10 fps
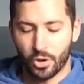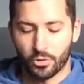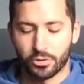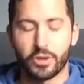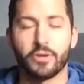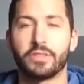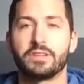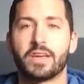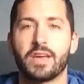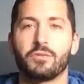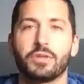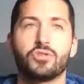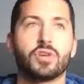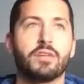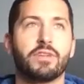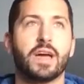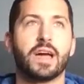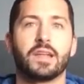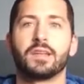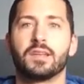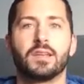Earlier in the day when Jeff had